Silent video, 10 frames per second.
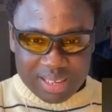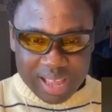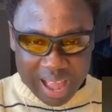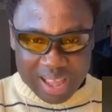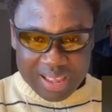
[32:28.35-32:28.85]

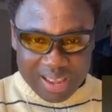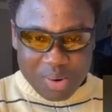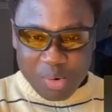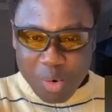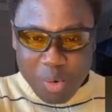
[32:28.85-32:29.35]
Ah.
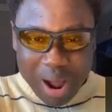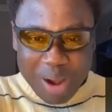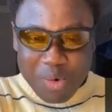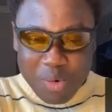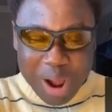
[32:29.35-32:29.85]

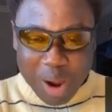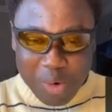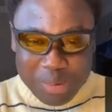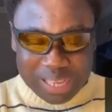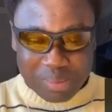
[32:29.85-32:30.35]
Who
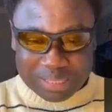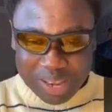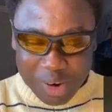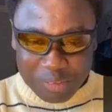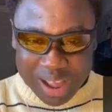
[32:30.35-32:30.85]
be some set
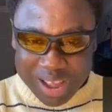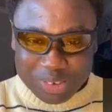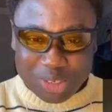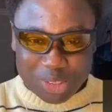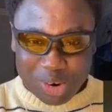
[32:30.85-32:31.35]
offer? Are
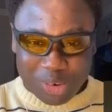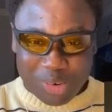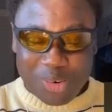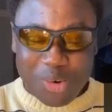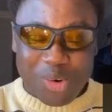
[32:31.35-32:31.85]
you sure?
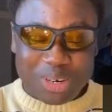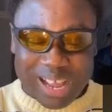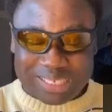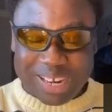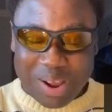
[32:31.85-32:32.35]
Oh,
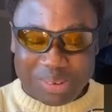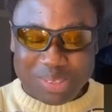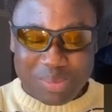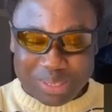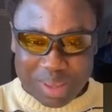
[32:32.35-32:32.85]
yes, and I'll be
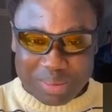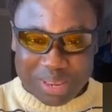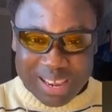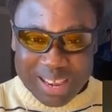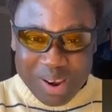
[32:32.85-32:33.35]
some.
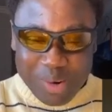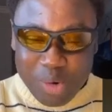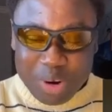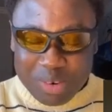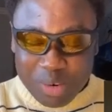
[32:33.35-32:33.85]
Who
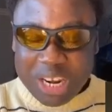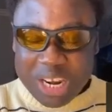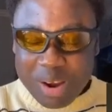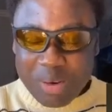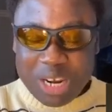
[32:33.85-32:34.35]
did
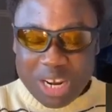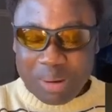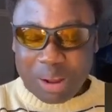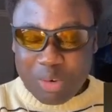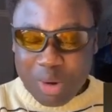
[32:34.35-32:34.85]
if I
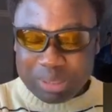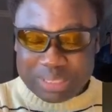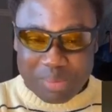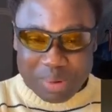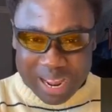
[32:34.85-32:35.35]
don't know what the
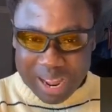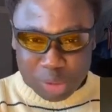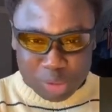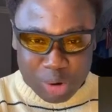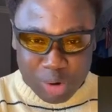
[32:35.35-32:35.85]
American
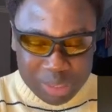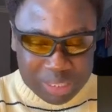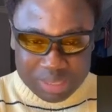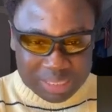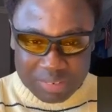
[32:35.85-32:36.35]
was going
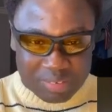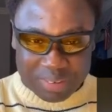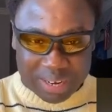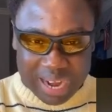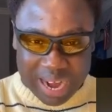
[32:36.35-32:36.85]
to move $500?
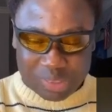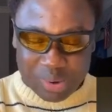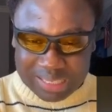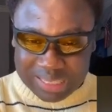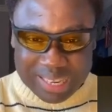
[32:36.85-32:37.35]

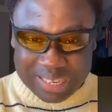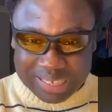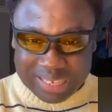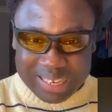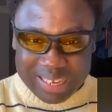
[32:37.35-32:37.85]
Okay,
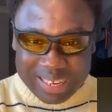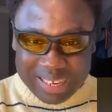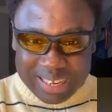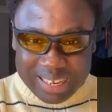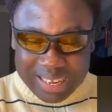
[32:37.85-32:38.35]

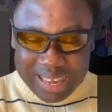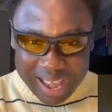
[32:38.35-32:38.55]
now I